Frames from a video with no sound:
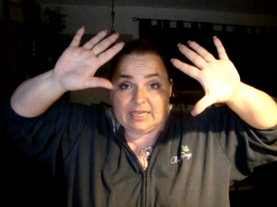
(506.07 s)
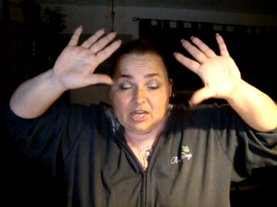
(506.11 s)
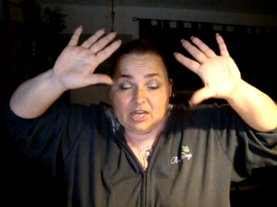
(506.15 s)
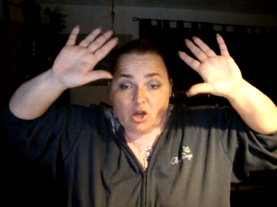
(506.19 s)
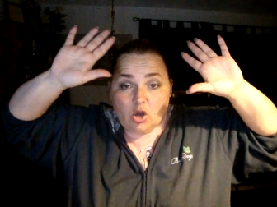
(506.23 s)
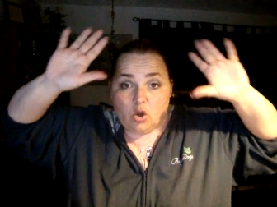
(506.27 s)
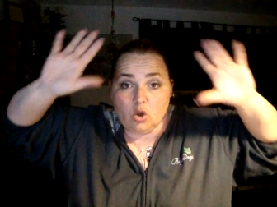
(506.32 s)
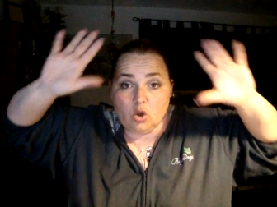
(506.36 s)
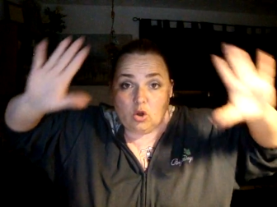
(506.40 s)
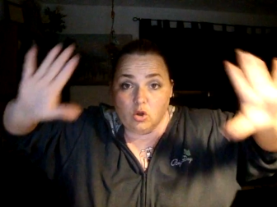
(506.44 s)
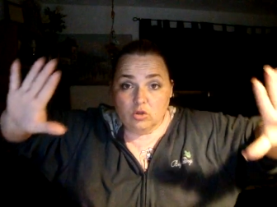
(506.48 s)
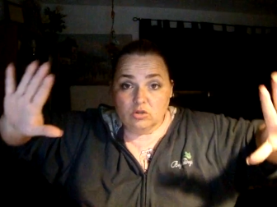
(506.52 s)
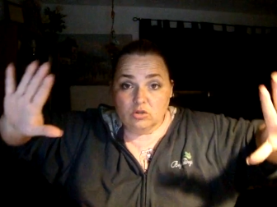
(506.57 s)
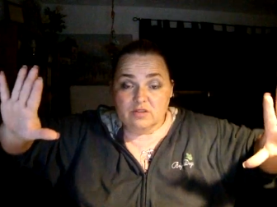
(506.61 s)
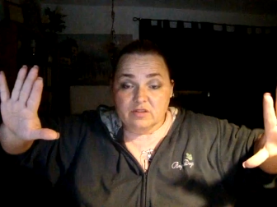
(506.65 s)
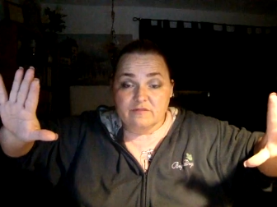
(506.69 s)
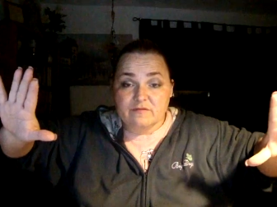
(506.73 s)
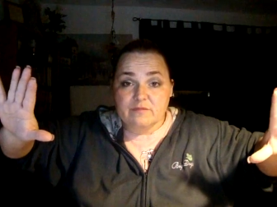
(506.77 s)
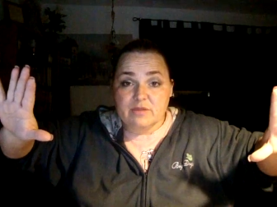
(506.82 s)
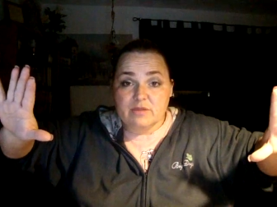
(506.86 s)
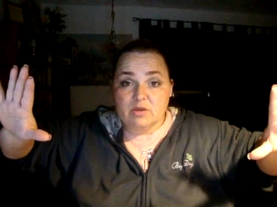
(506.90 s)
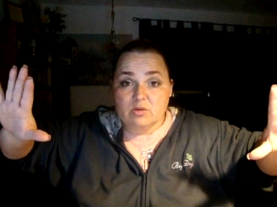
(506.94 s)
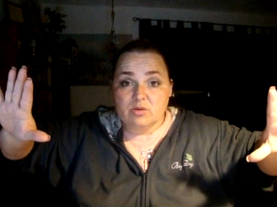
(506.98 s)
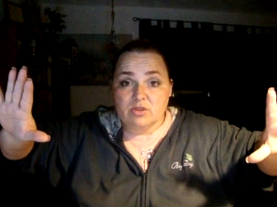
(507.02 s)
get a hold
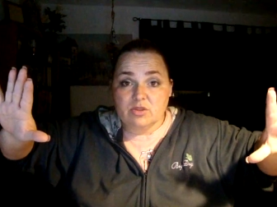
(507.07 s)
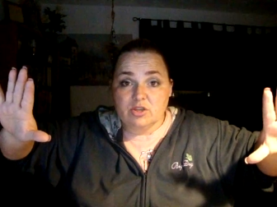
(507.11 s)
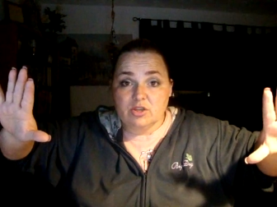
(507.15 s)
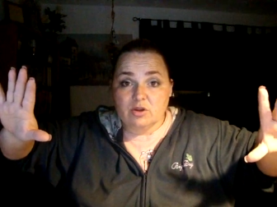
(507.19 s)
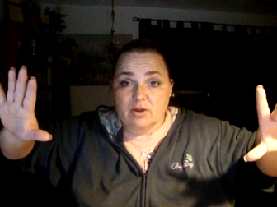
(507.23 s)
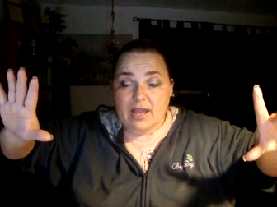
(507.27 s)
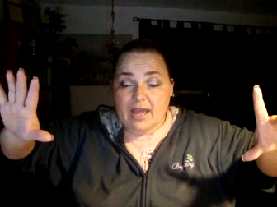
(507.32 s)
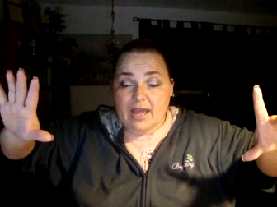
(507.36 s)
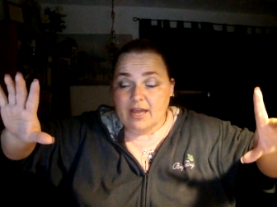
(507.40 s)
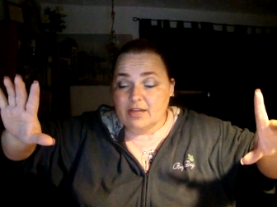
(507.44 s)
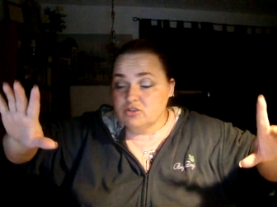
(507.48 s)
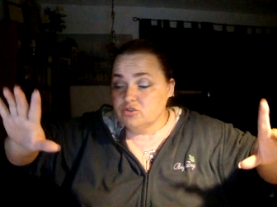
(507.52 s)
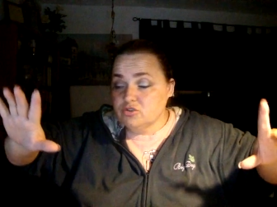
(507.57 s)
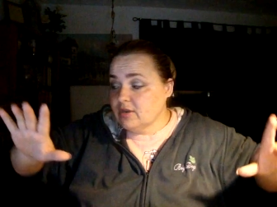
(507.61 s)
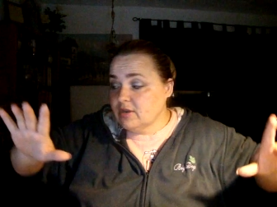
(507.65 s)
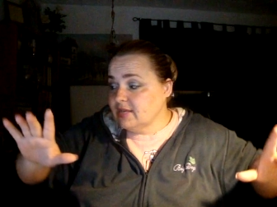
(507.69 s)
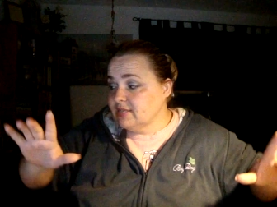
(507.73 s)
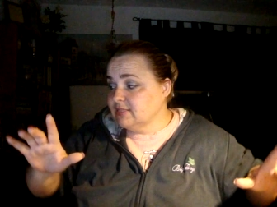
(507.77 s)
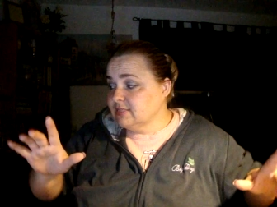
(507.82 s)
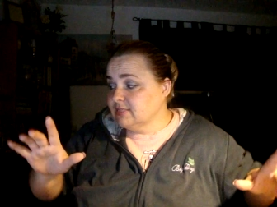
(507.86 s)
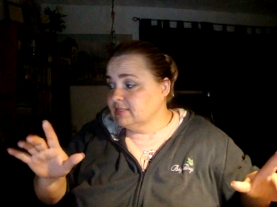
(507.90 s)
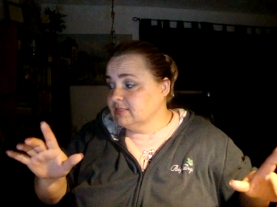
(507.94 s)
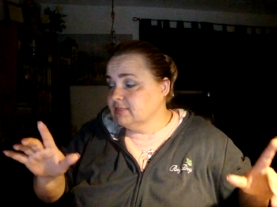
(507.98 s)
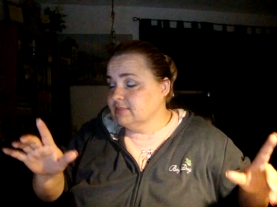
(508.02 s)
of me with your
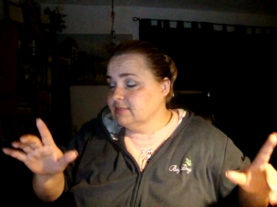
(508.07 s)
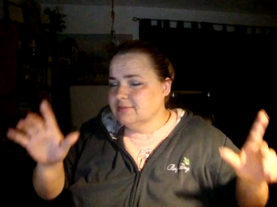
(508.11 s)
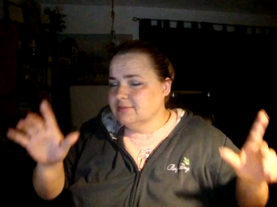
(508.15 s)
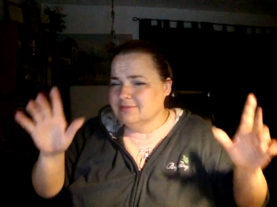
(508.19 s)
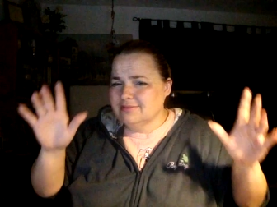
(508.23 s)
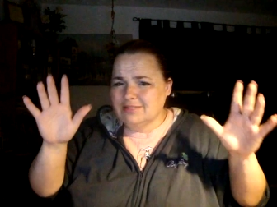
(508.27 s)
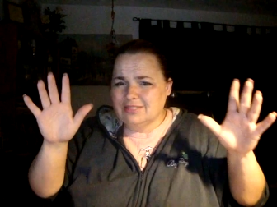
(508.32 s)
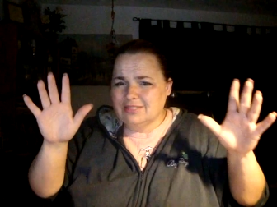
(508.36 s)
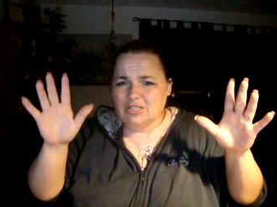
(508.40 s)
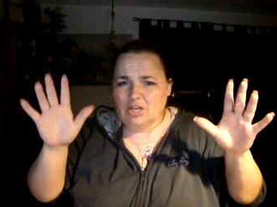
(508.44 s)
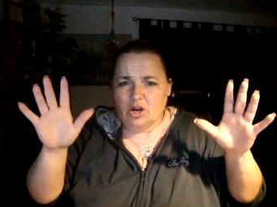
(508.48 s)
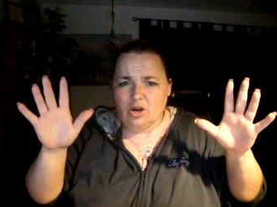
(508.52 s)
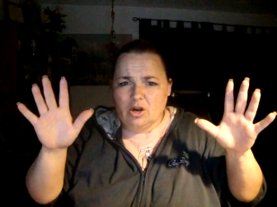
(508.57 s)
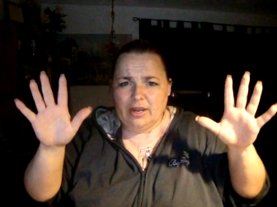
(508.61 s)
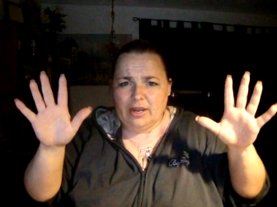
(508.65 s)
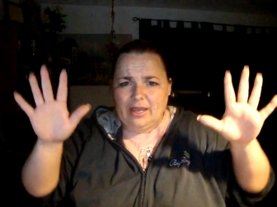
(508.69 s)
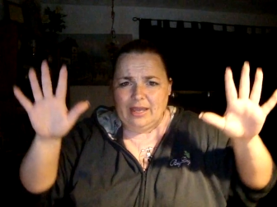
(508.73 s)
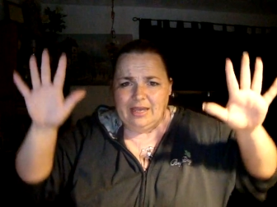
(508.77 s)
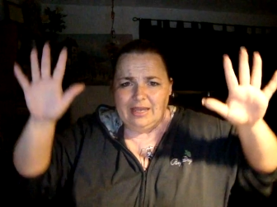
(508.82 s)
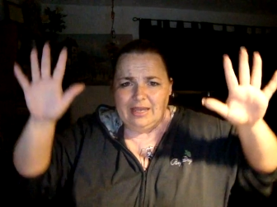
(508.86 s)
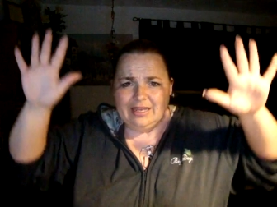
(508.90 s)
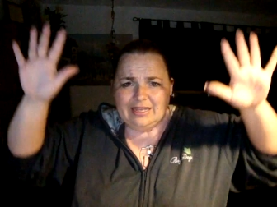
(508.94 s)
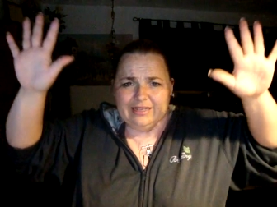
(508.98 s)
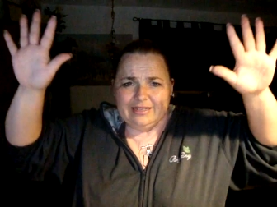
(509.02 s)
address. Sorry,